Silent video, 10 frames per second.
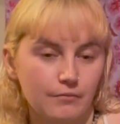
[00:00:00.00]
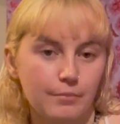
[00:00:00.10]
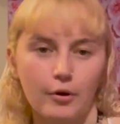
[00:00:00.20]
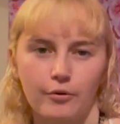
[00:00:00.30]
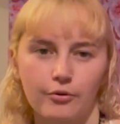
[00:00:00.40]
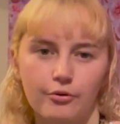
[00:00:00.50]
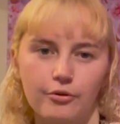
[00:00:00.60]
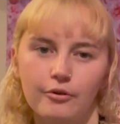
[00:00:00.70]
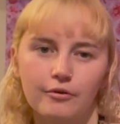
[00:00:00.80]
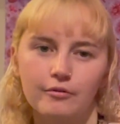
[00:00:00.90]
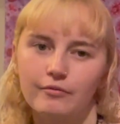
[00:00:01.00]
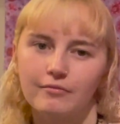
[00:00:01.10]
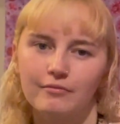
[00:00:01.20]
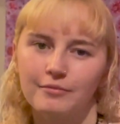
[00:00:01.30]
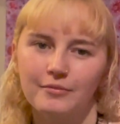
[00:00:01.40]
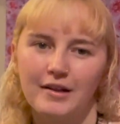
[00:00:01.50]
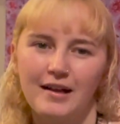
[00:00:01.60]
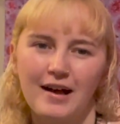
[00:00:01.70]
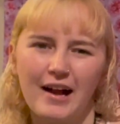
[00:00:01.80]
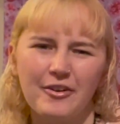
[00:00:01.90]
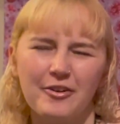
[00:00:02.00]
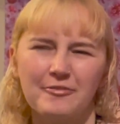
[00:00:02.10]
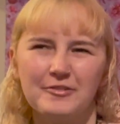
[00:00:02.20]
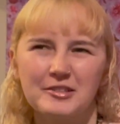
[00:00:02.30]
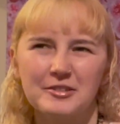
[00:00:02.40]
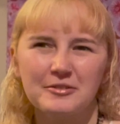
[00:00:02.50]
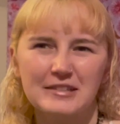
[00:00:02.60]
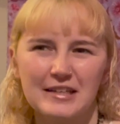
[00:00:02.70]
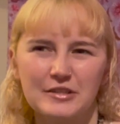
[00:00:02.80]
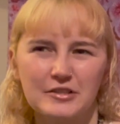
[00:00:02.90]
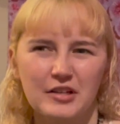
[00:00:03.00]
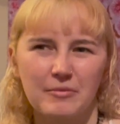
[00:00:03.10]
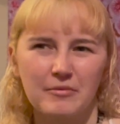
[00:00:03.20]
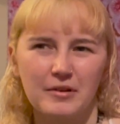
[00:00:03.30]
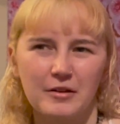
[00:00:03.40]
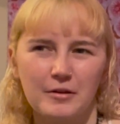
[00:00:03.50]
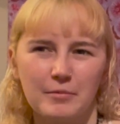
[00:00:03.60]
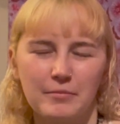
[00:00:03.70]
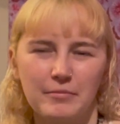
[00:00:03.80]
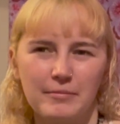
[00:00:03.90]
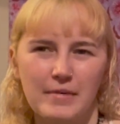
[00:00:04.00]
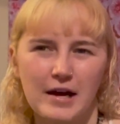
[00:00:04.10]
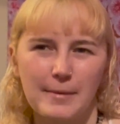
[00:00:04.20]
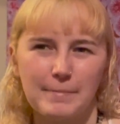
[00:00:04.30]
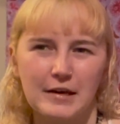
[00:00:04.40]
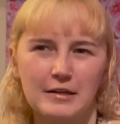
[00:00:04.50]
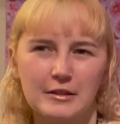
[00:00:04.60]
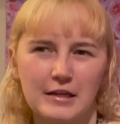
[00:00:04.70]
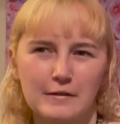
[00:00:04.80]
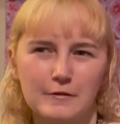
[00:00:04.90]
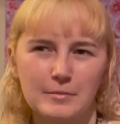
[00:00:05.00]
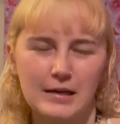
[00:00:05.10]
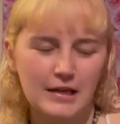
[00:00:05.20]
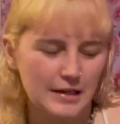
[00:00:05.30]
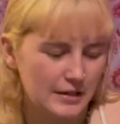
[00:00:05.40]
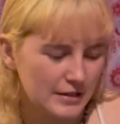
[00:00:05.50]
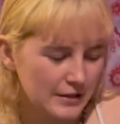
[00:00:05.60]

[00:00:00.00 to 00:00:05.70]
Both. I don't know, physical touch is a big thing for me.